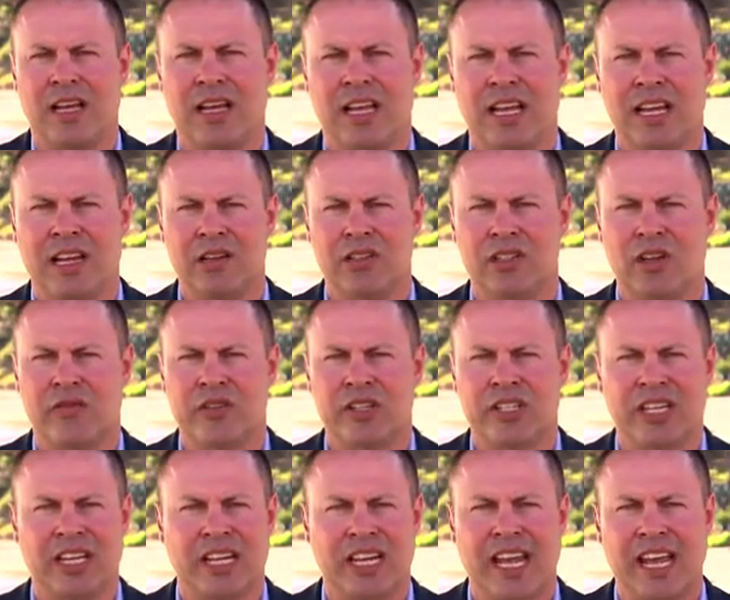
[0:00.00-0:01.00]
he is
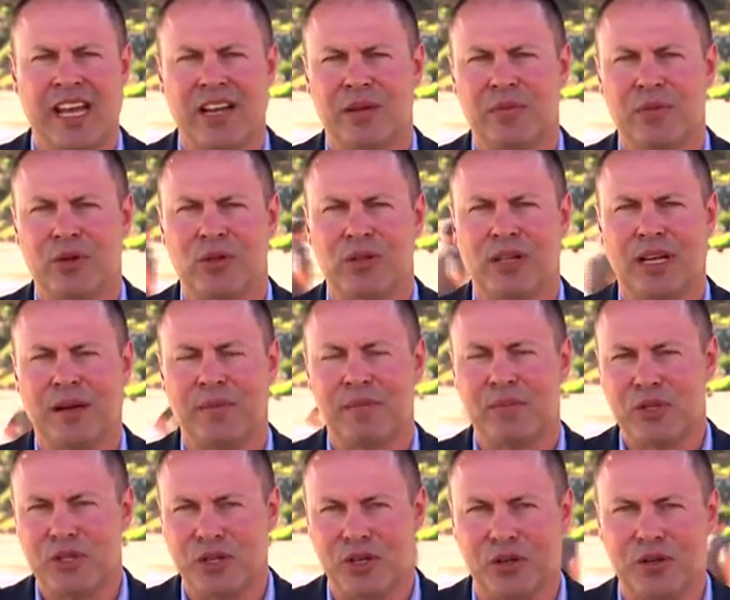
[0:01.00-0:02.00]
obviously accountable
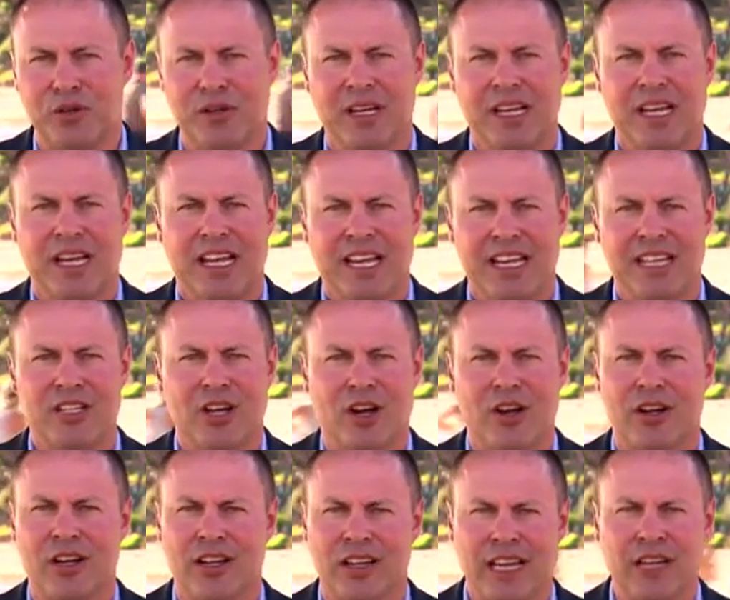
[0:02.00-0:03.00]
to his
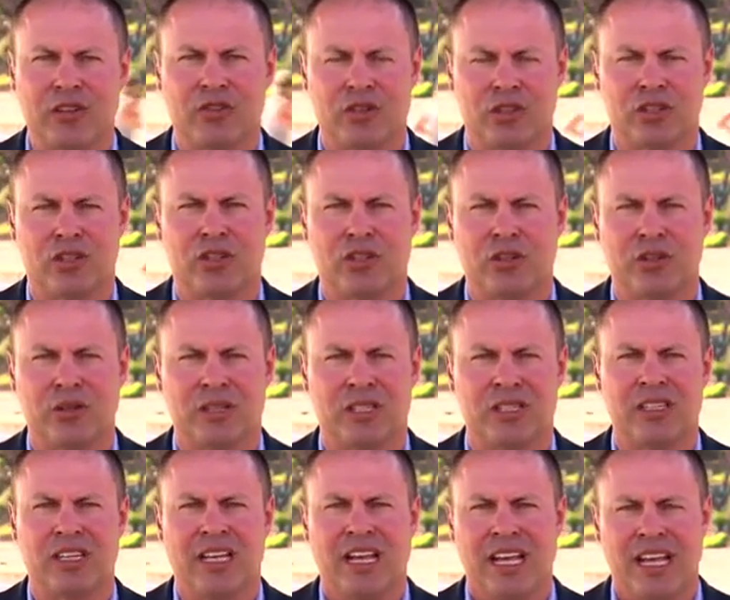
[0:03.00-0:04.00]
own electorate too,
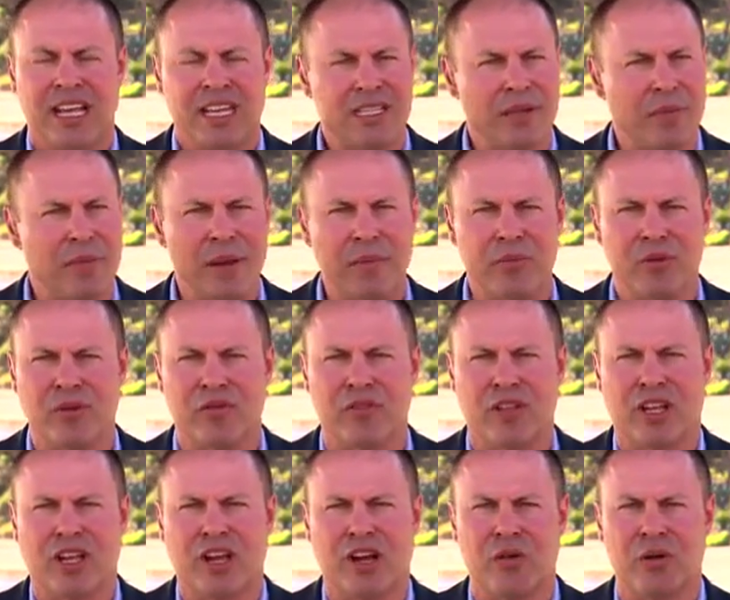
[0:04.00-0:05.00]
and he's a member of the
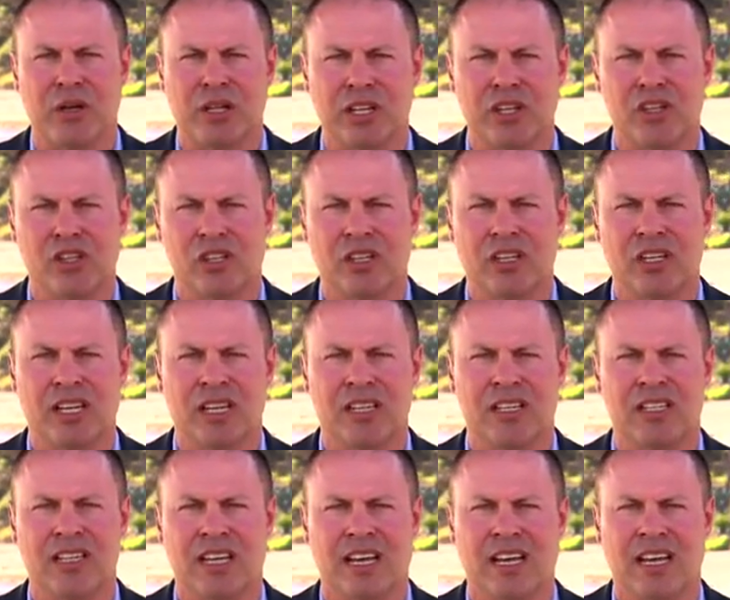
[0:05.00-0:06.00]
coalition,
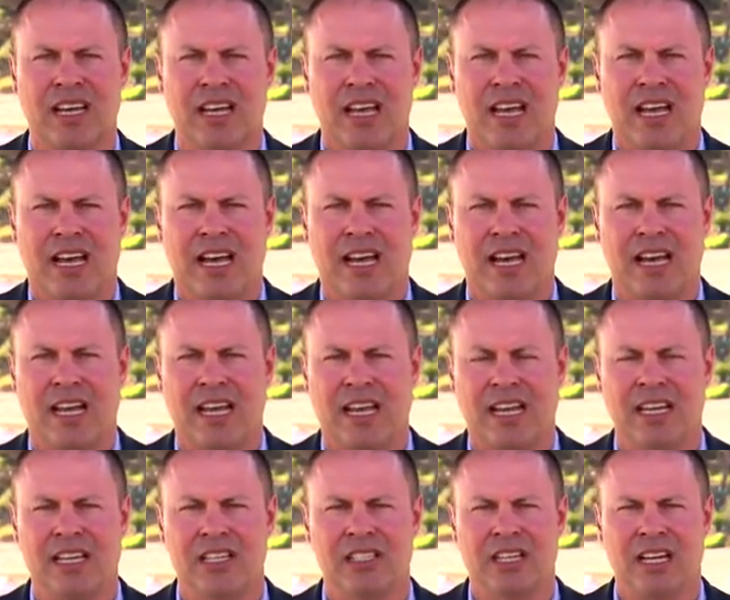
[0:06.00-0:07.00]
and
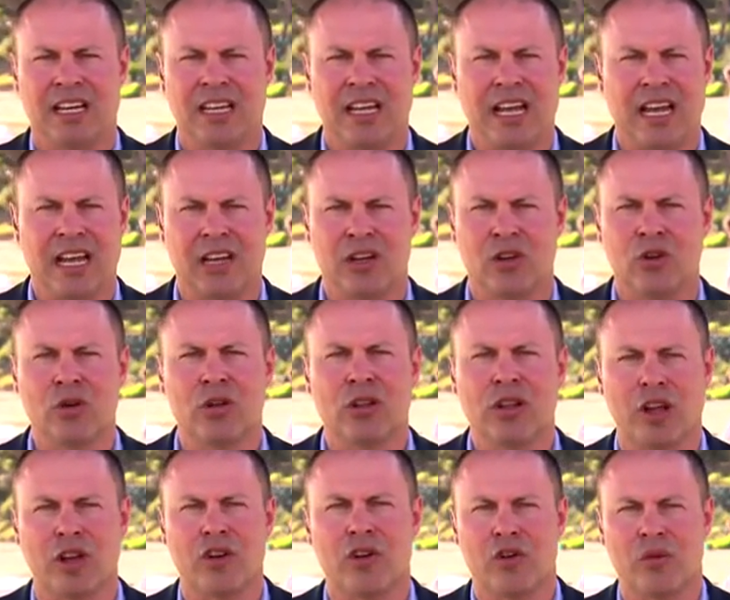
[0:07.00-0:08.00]
he's a good
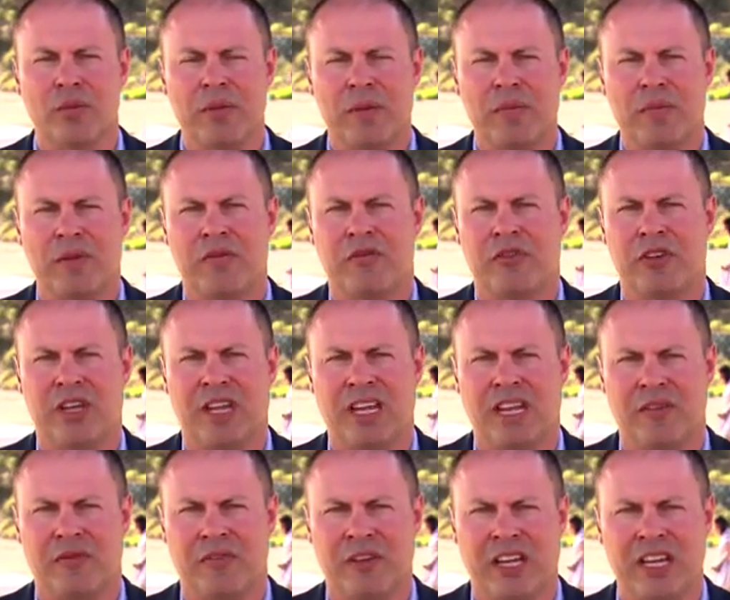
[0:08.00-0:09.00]
local member
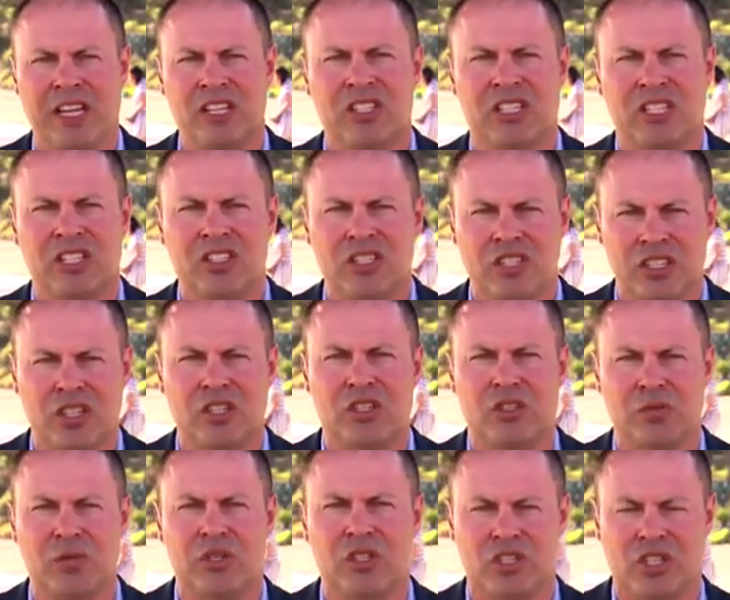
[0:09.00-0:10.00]
for his
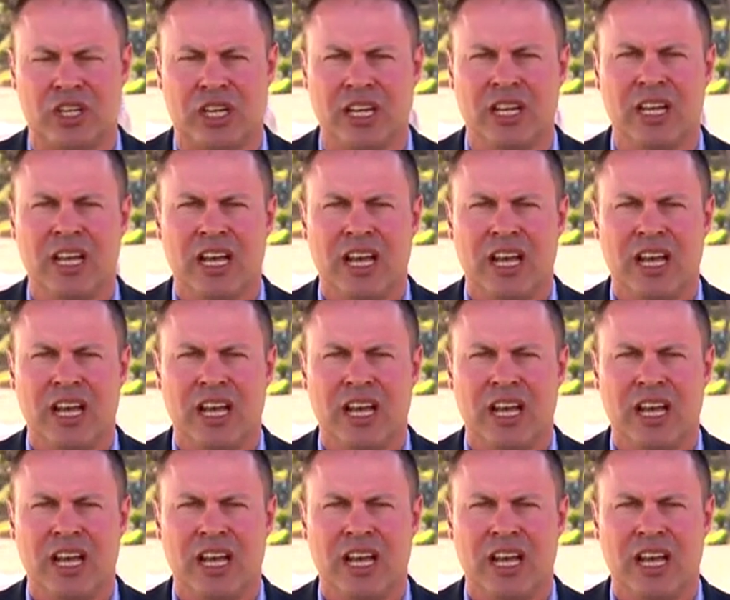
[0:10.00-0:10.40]
constituency.